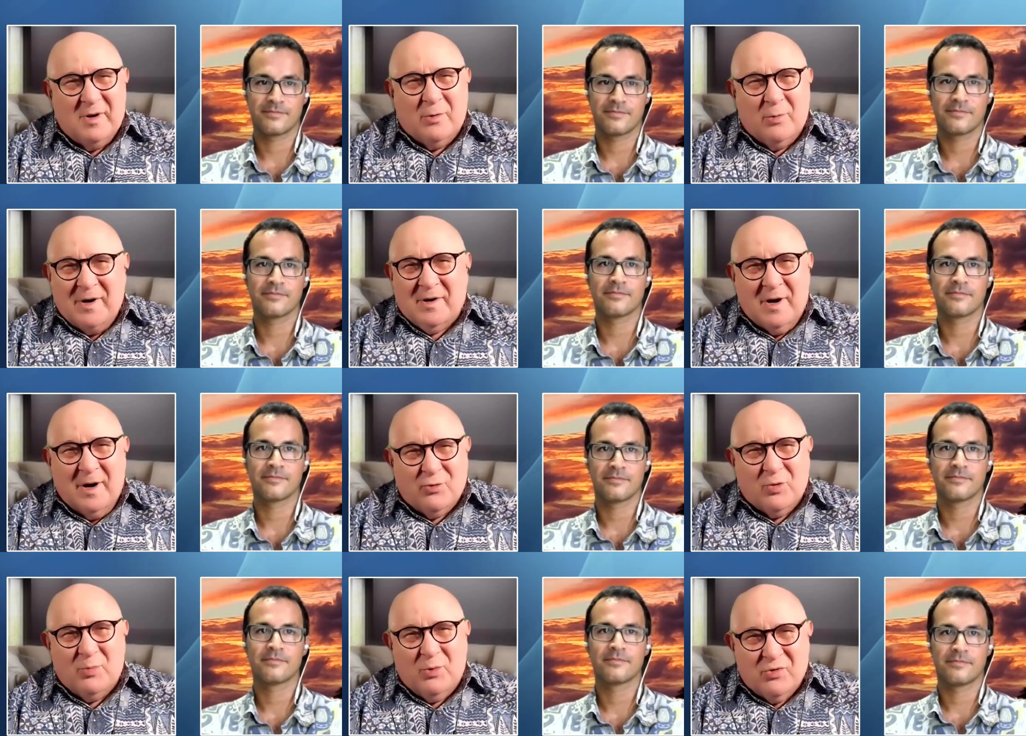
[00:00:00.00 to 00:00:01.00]
Speaker 1: great
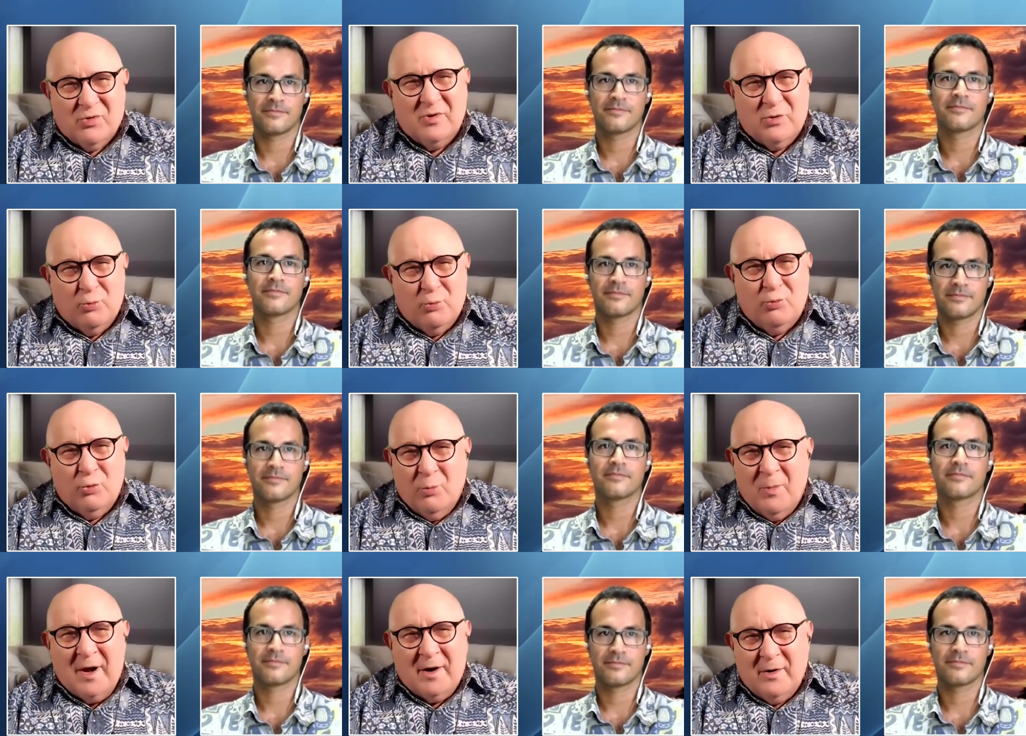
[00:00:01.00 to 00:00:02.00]
contribution to
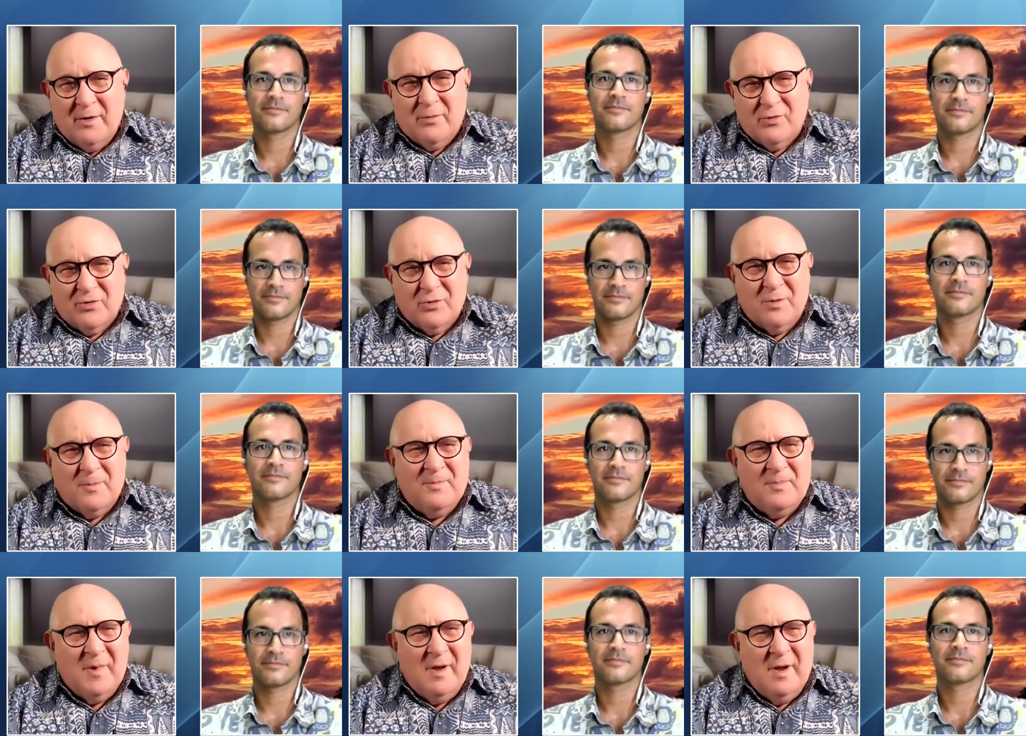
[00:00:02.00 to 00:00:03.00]
humanity for sure.
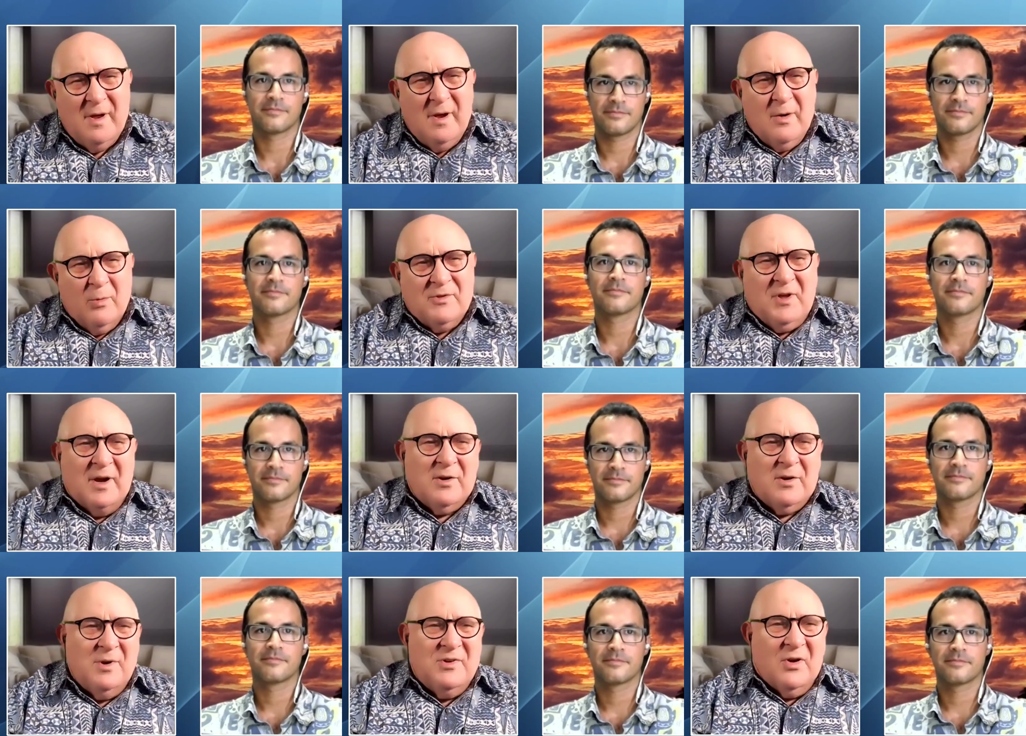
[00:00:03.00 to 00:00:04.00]
Well, thank you,
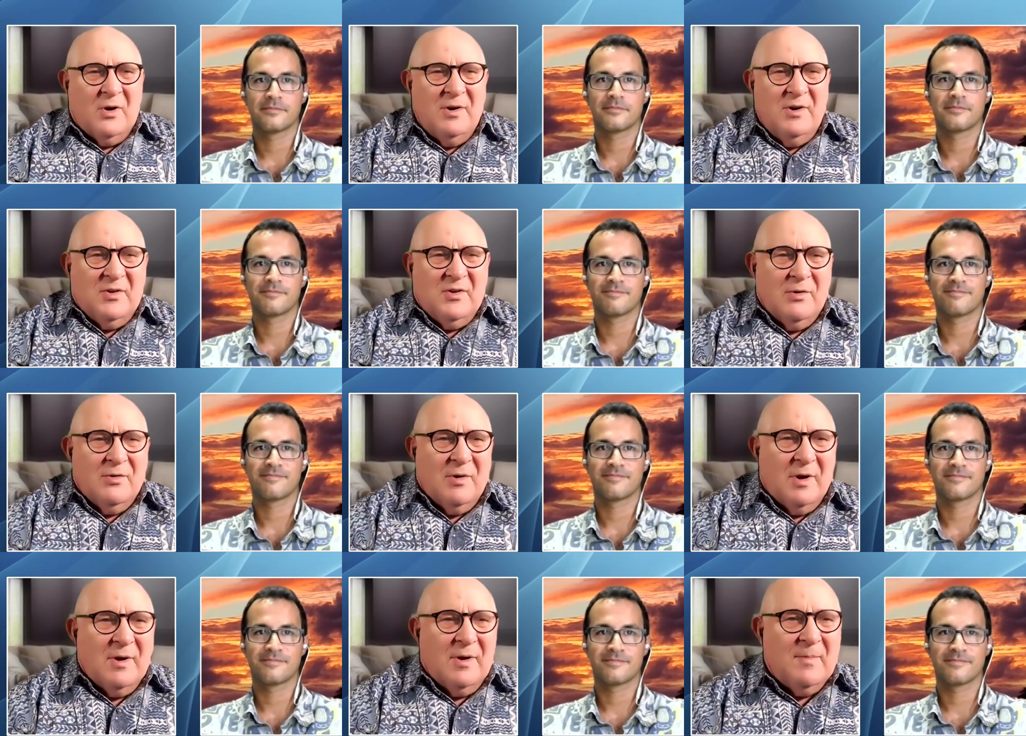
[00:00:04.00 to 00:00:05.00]
Isar.
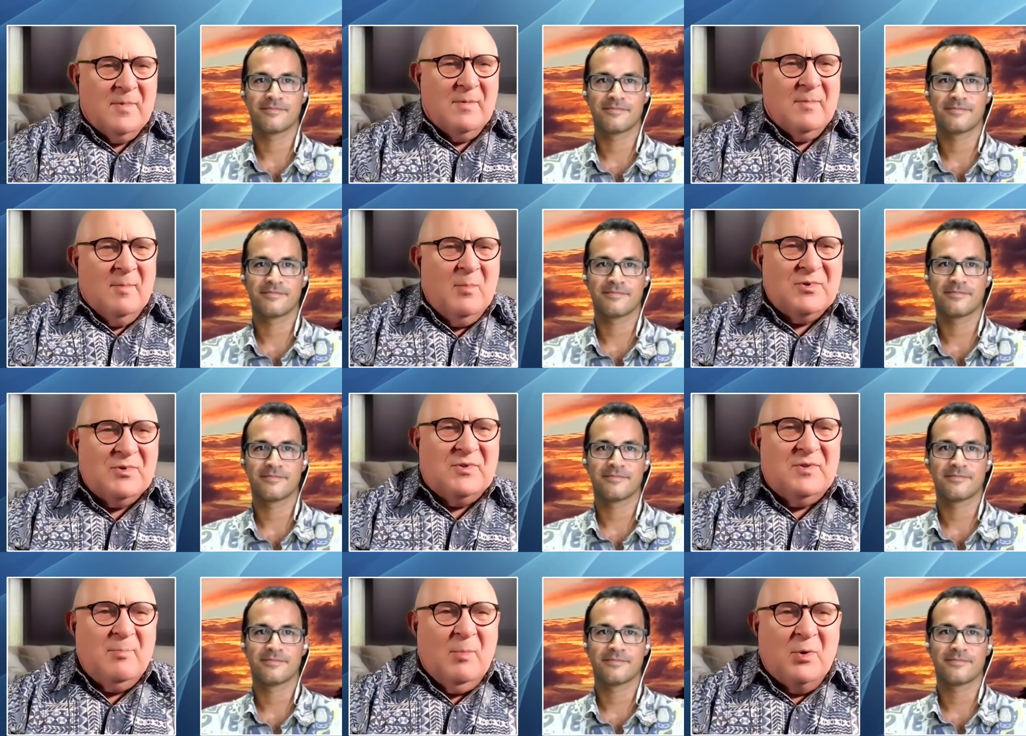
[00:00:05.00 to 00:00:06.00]
Isar
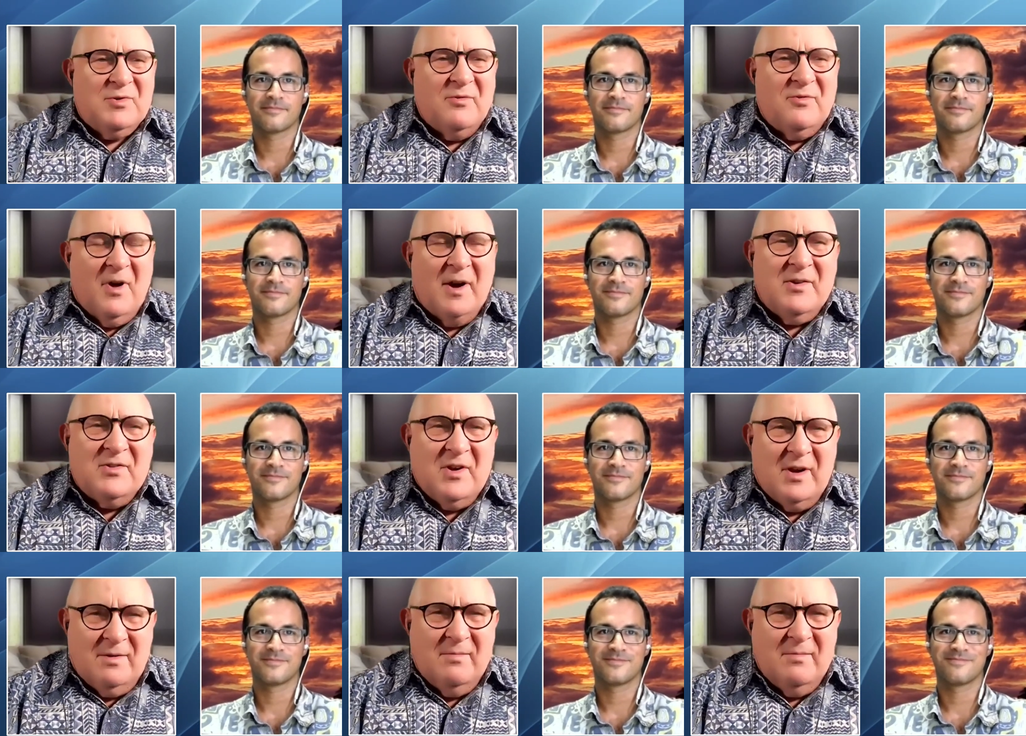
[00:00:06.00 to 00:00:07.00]

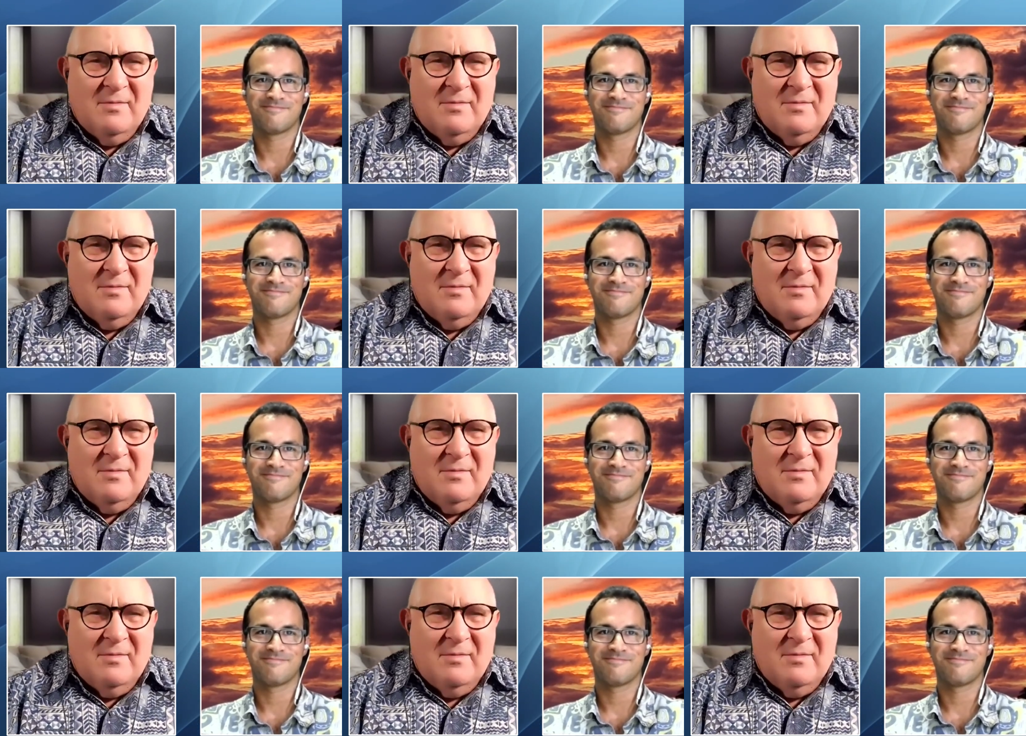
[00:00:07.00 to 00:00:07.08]
Mostafanezhad.